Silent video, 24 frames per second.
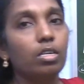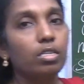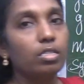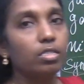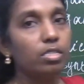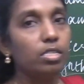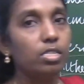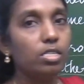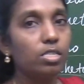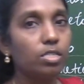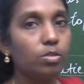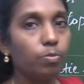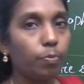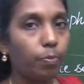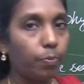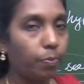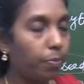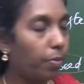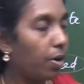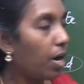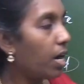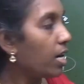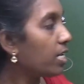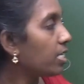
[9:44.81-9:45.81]
These
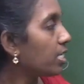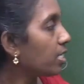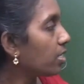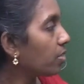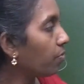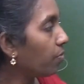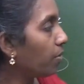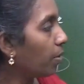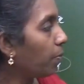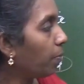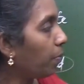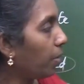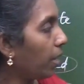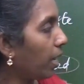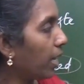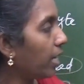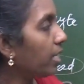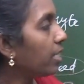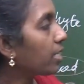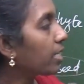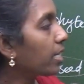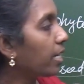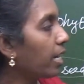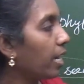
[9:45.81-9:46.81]
parts of the
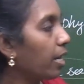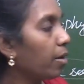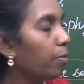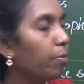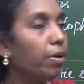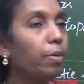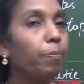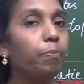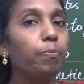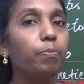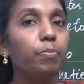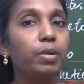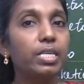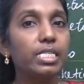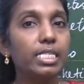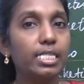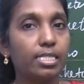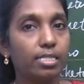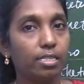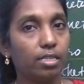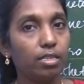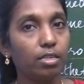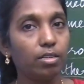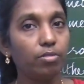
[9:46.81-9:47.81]
plant can be
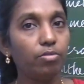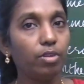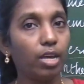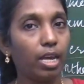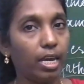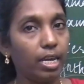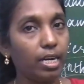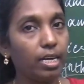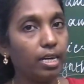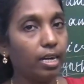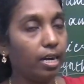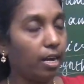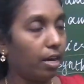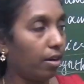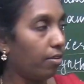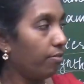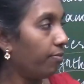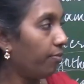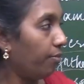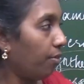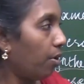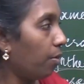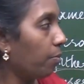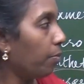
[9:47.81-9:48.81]
preserved in live
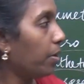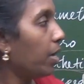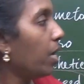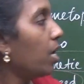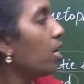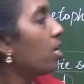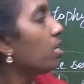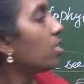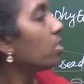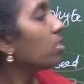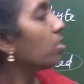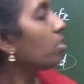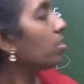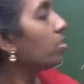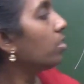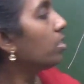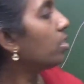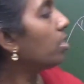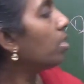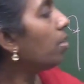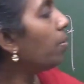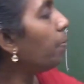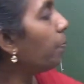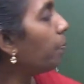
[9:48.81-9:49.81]
form. So,
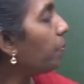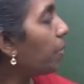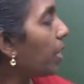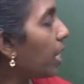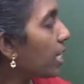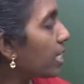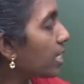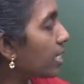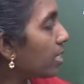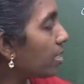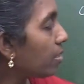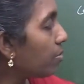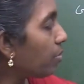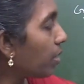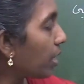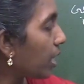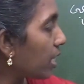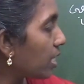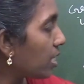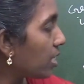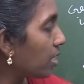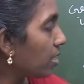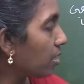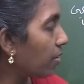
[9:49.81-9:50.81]
germ plasm
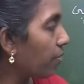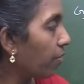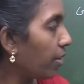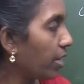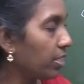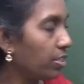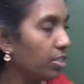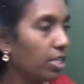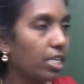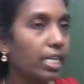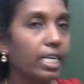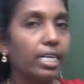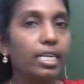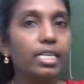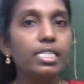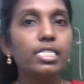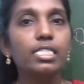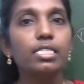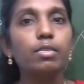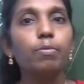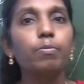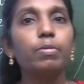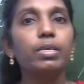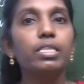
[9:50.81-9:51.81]
conservation
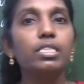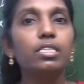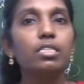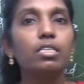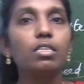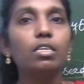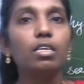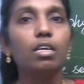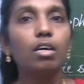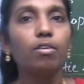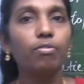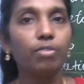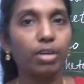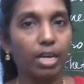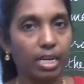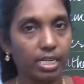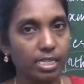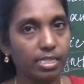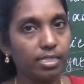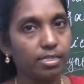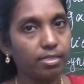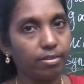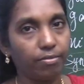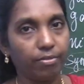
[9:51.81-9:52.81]
is a method of
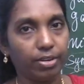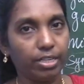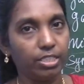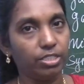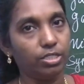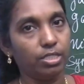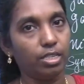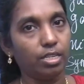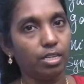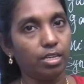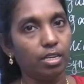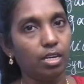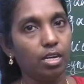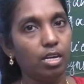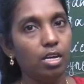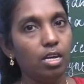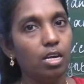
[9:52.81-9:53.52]
conservation.